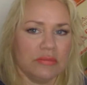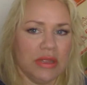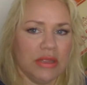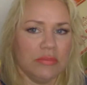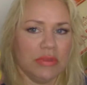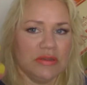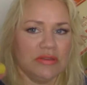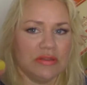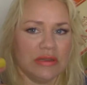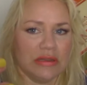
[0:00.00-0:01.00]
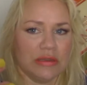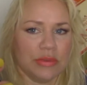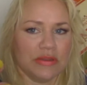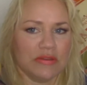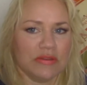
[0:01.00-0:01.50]
maybe it's a little
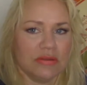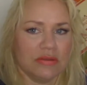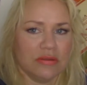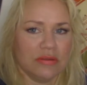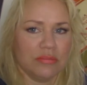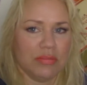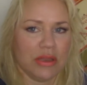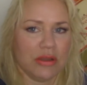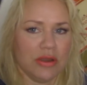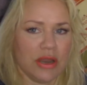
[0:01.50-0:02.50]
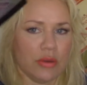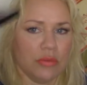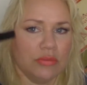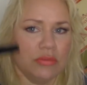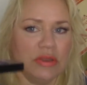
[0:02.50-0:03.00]
bit bigger now.
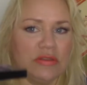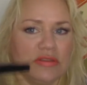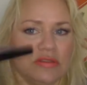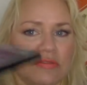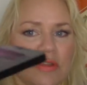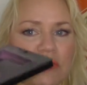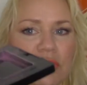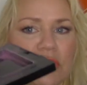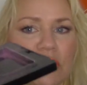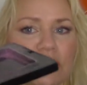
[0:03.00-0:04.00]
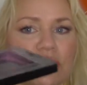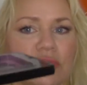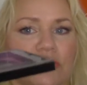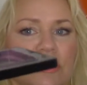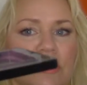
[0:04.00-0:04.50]
It's very hard to
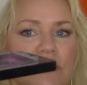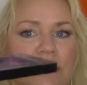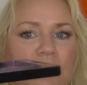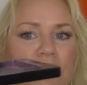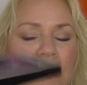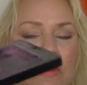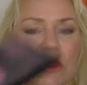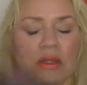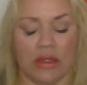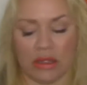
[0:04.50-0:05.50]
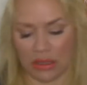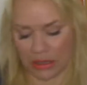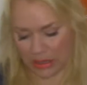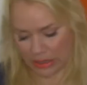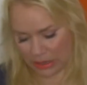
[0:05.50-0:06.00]
see.
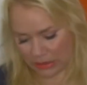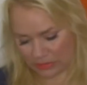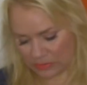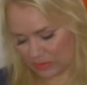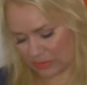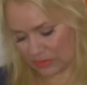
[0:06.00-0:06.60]
And